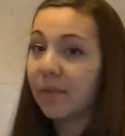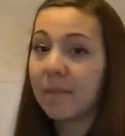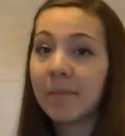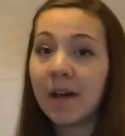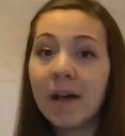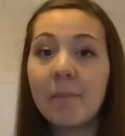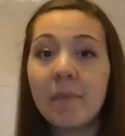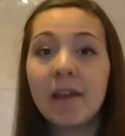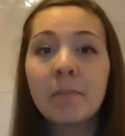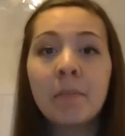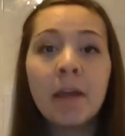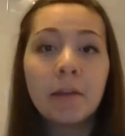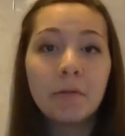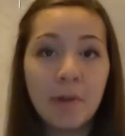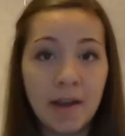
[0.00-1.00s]
mom and
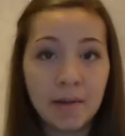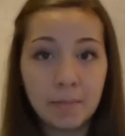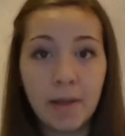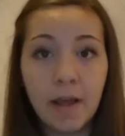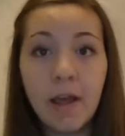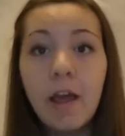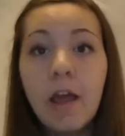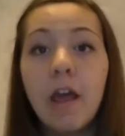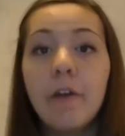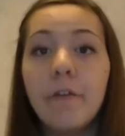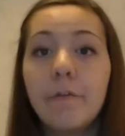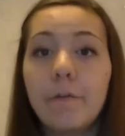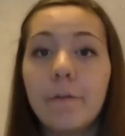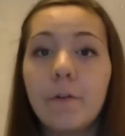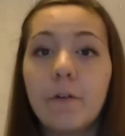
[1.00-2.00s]
my grandma
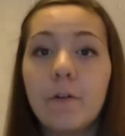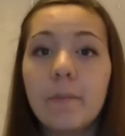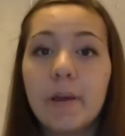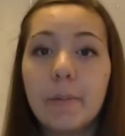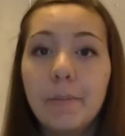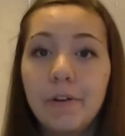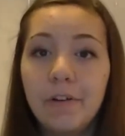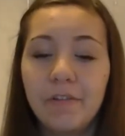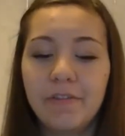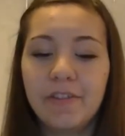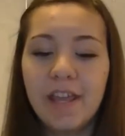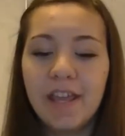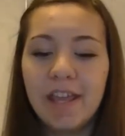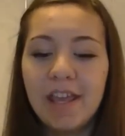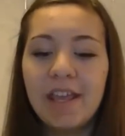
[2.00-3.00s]
for my
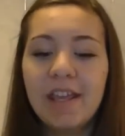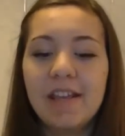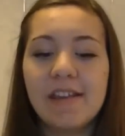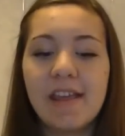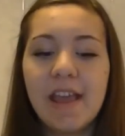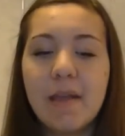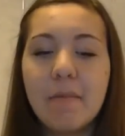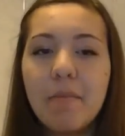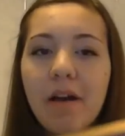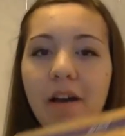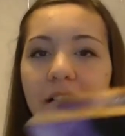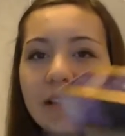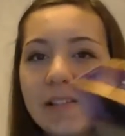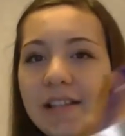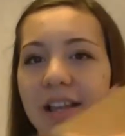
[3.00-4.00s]
birthday they
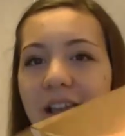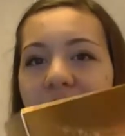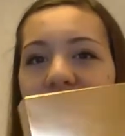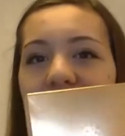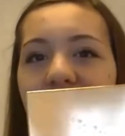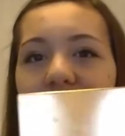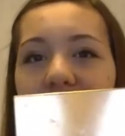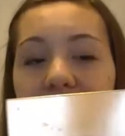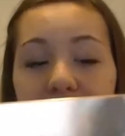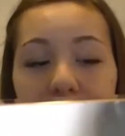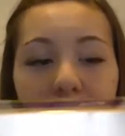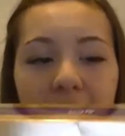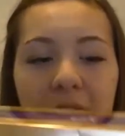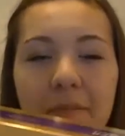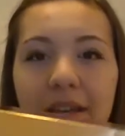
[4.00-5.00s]
bought they, they
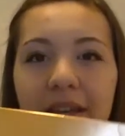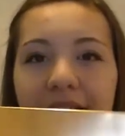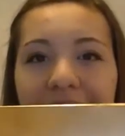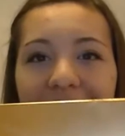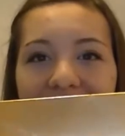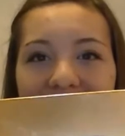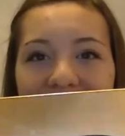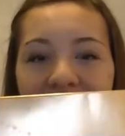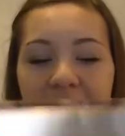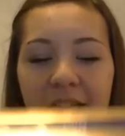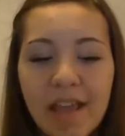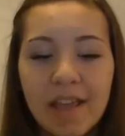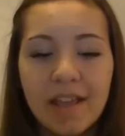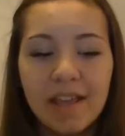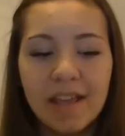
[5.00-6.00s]
bought me this
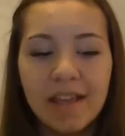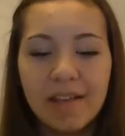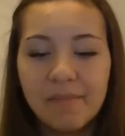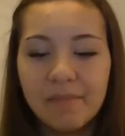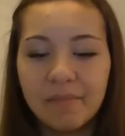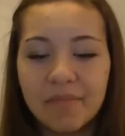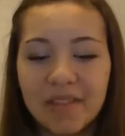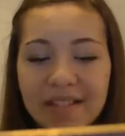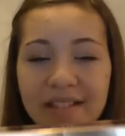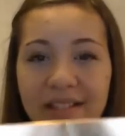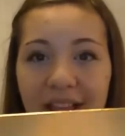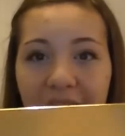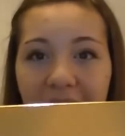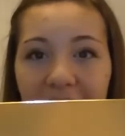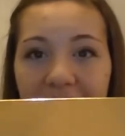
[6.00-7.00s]
um,
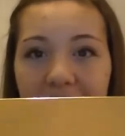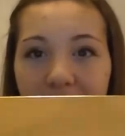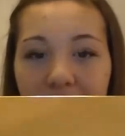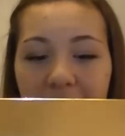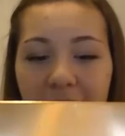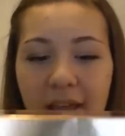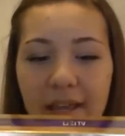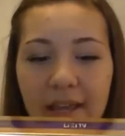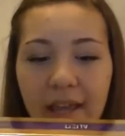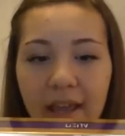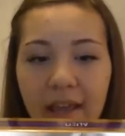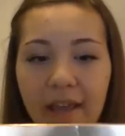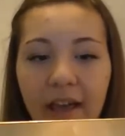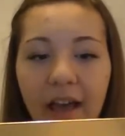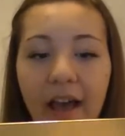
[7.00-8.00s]
set
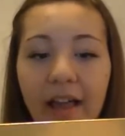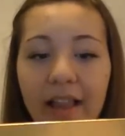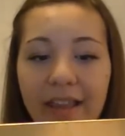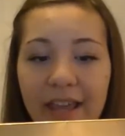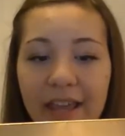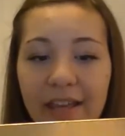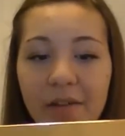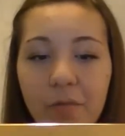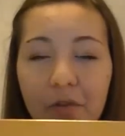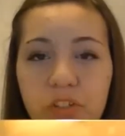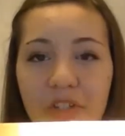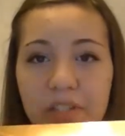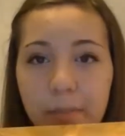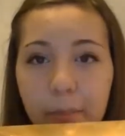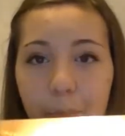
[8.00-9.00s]
by Alien
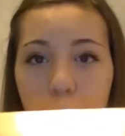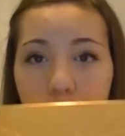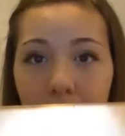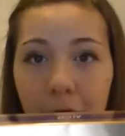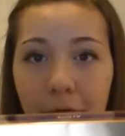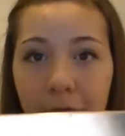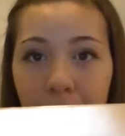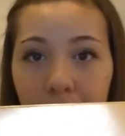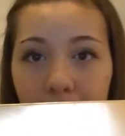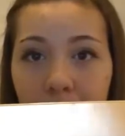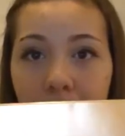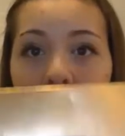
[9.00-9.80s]
which is a perfume